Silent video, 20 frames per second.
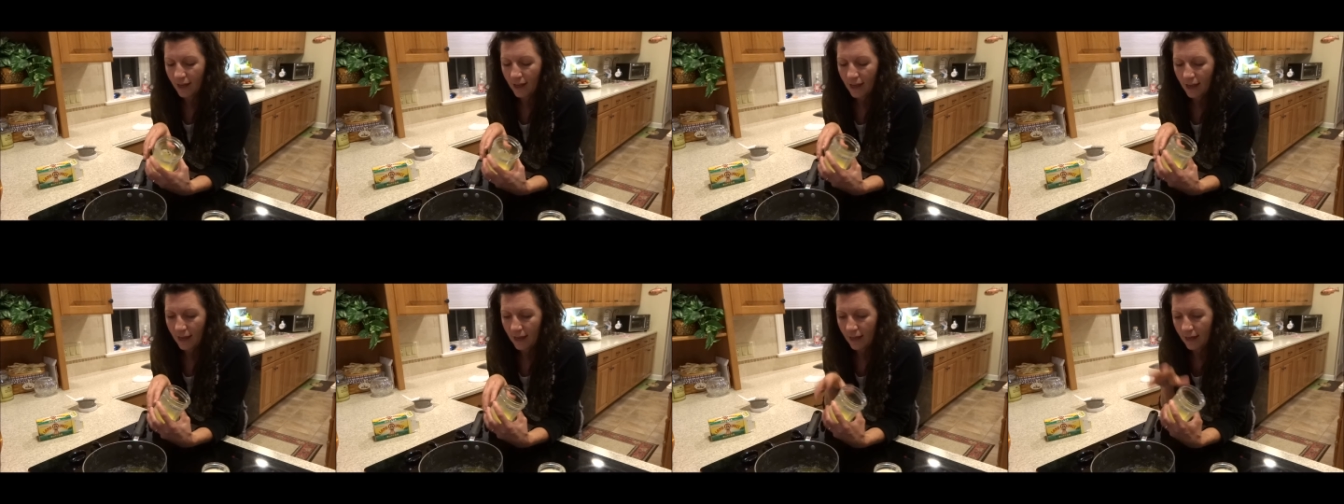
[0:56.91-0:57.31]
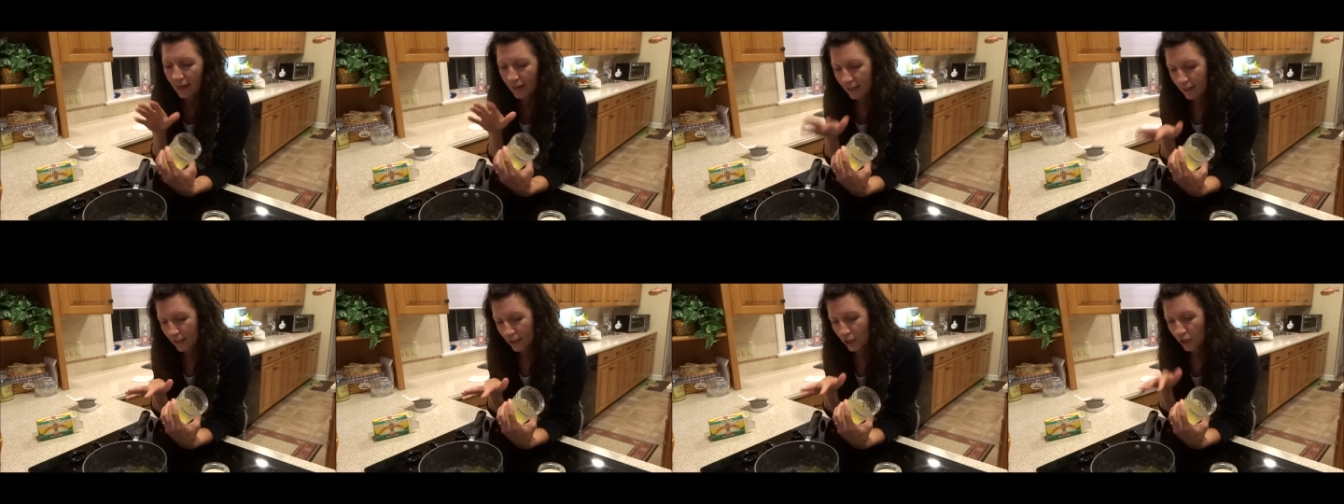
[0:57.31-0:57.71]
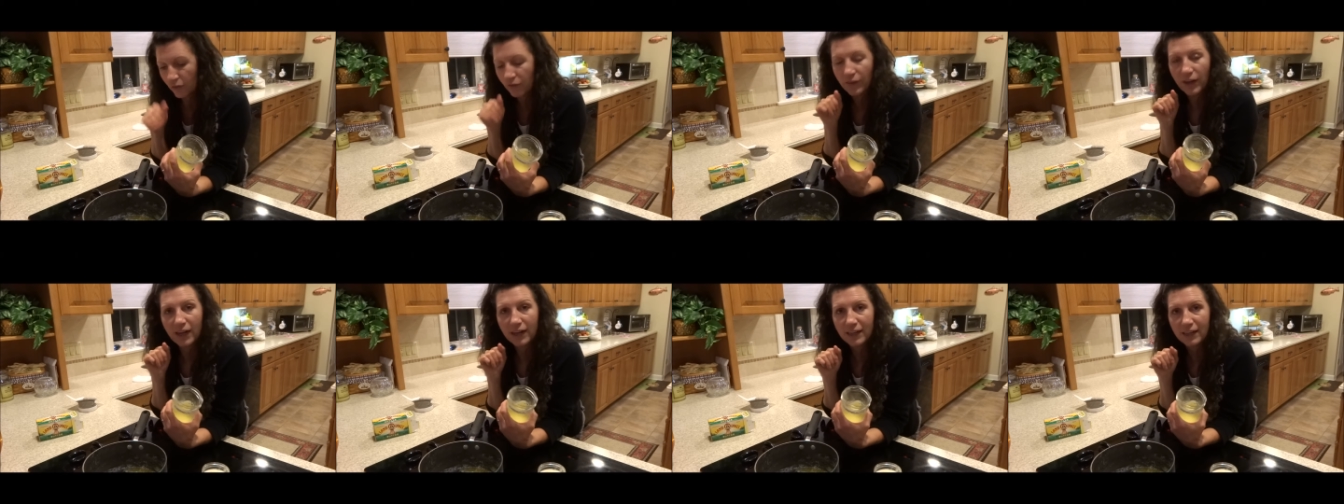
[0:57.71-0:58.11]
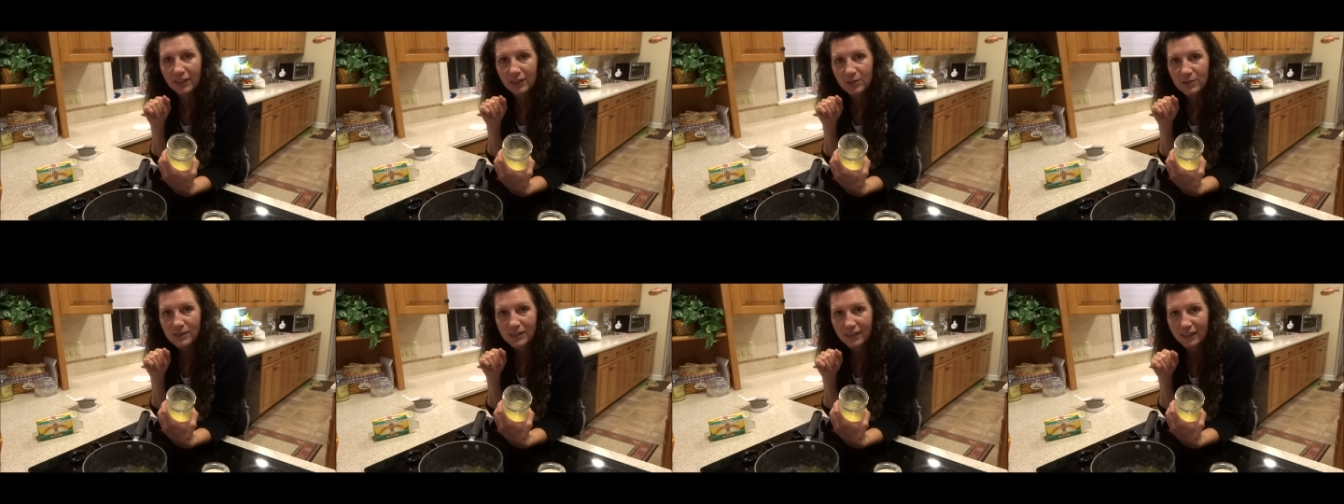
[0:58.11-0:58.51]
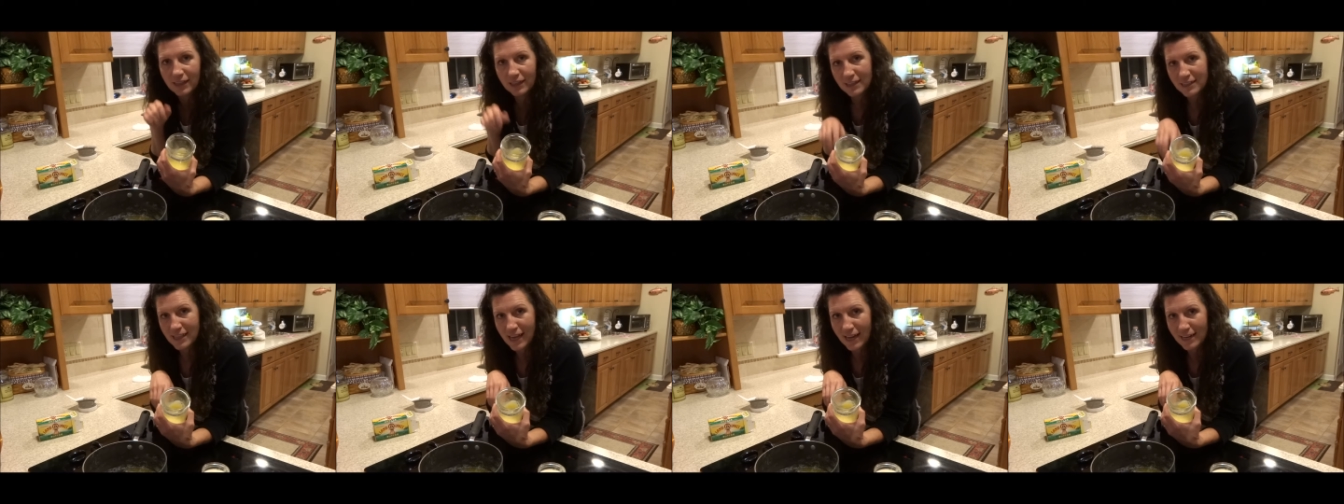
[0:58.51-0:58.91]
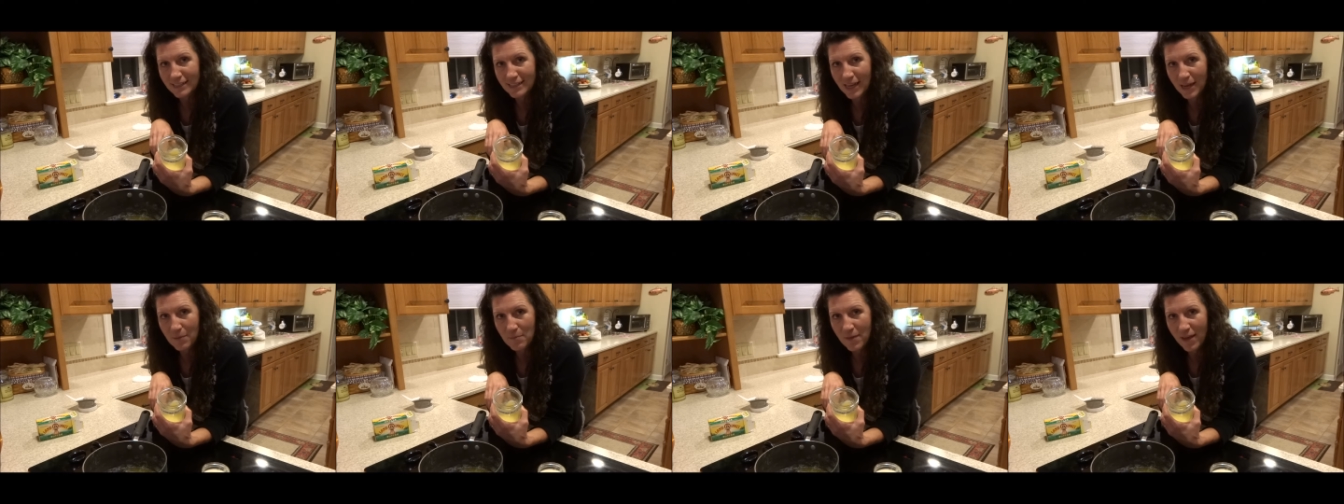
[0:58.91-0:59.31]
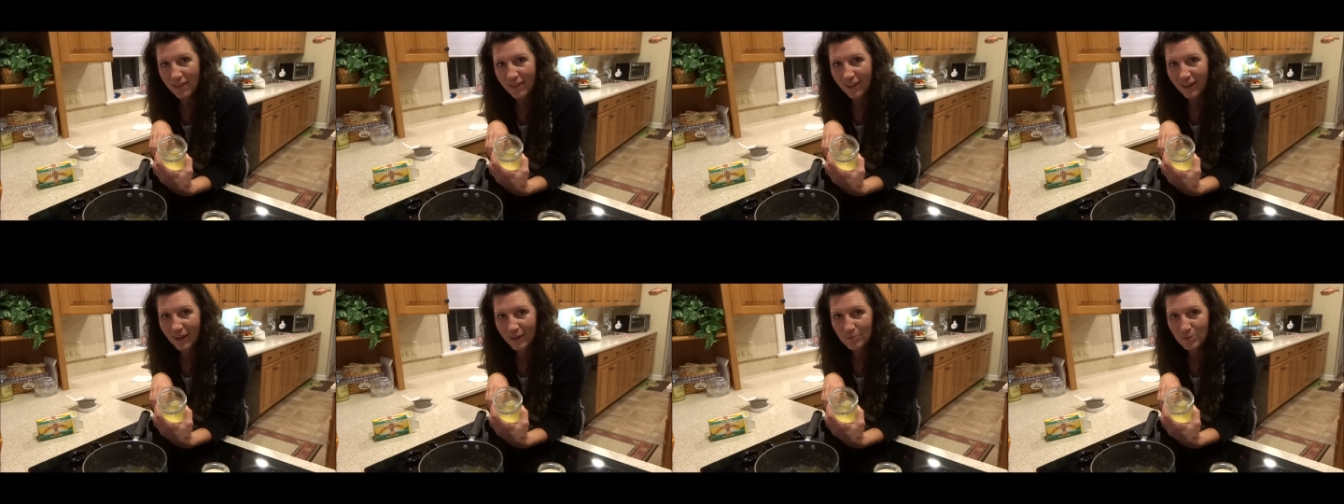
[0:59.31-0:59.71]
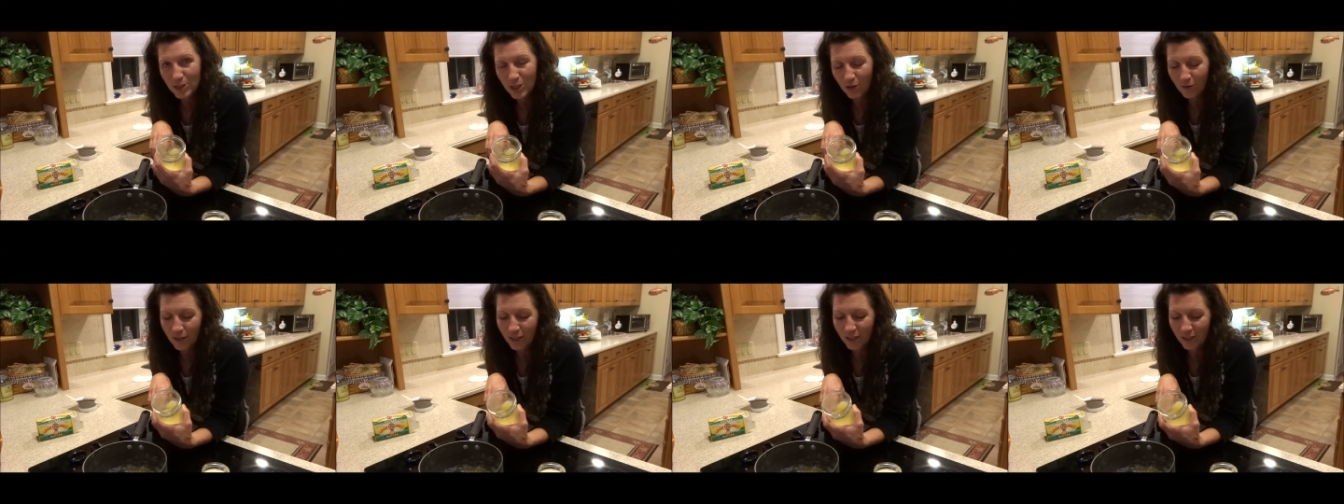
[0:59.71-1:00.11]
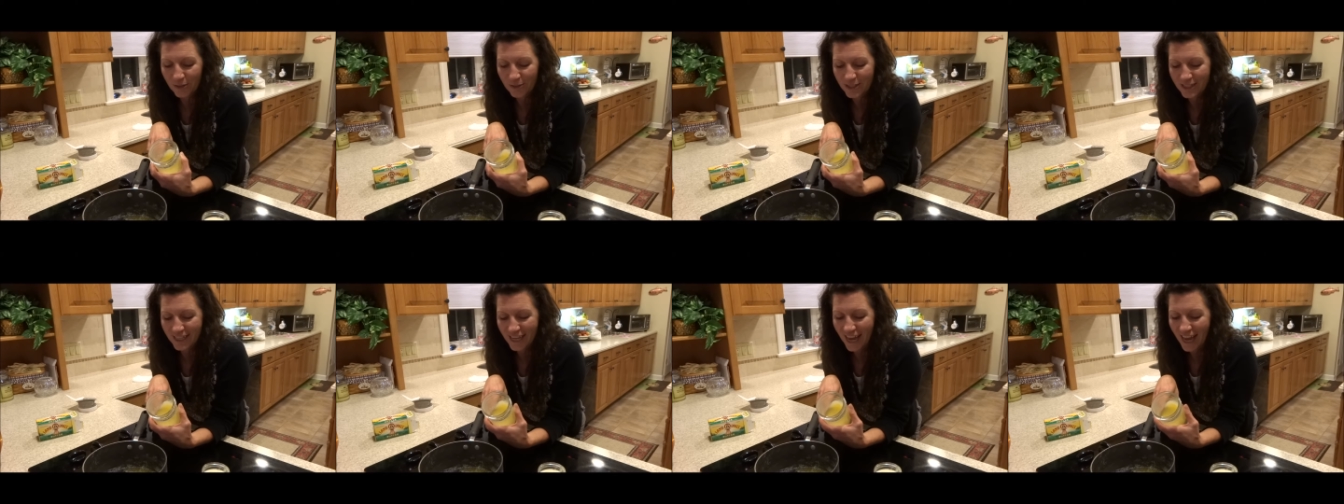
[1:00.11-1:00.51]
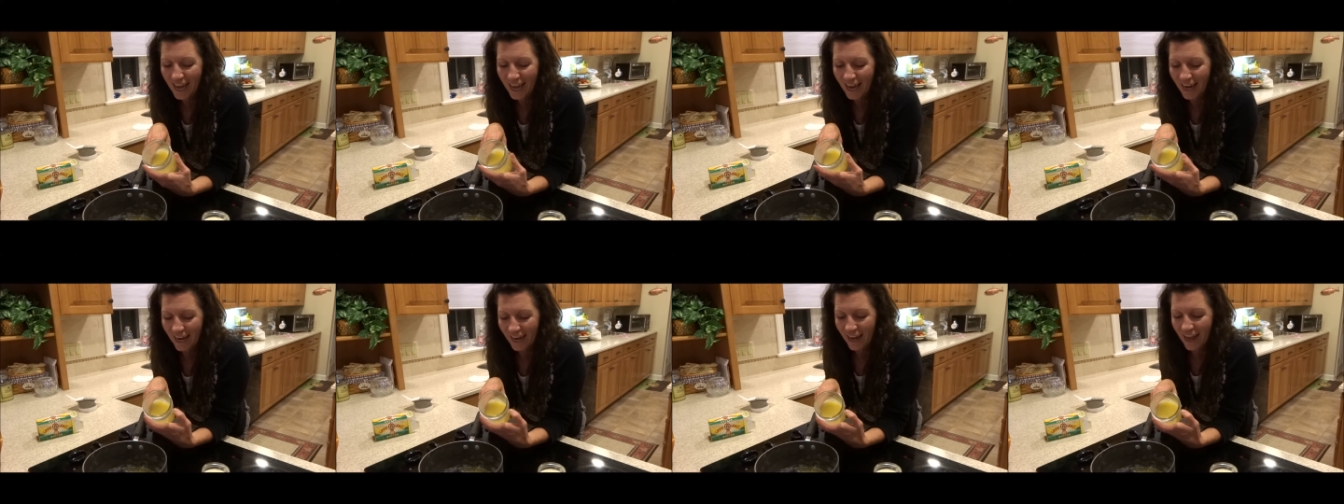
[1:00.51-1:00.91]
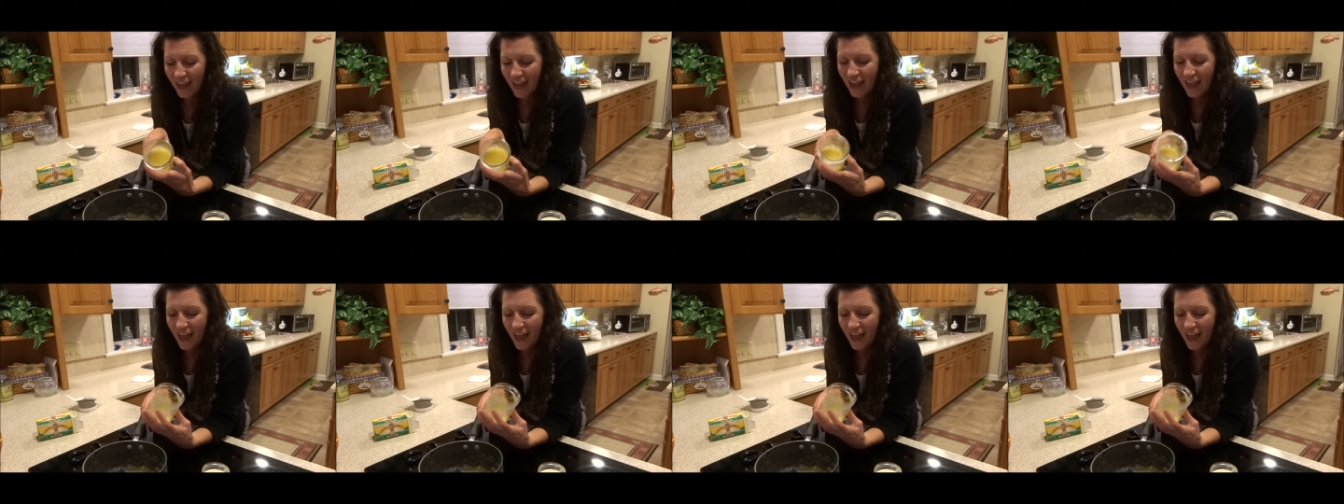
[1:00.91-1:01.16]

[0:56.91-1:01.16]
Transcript: and I clarified it using the exact same method I'm showing you today.